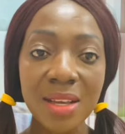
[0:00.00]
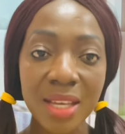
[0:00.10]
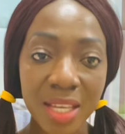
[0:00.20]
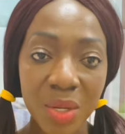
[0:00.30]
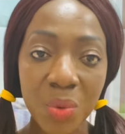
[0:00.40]

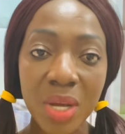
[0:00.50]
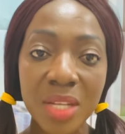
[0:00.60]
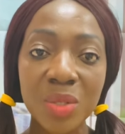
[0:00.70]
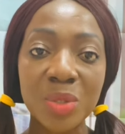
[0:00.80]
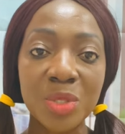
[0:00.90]
Anyone
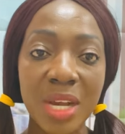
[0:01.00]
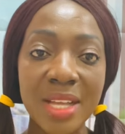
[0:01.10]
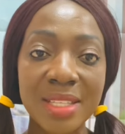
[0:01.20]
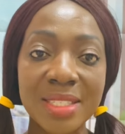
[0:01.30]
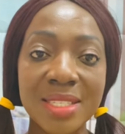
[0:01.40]
who
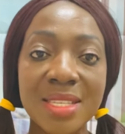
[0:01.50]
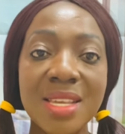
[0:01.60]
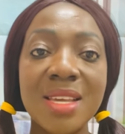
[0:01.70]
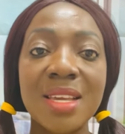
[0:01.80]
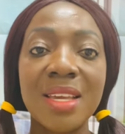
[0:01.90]
trusts
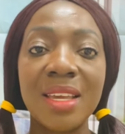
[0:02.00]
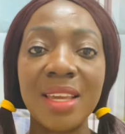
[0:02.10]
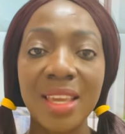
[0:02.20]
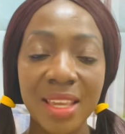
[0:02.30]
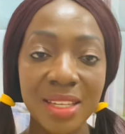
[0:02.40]

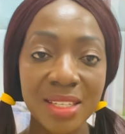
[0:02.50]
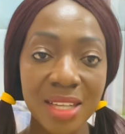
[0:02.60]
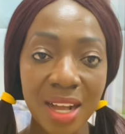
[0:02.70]
in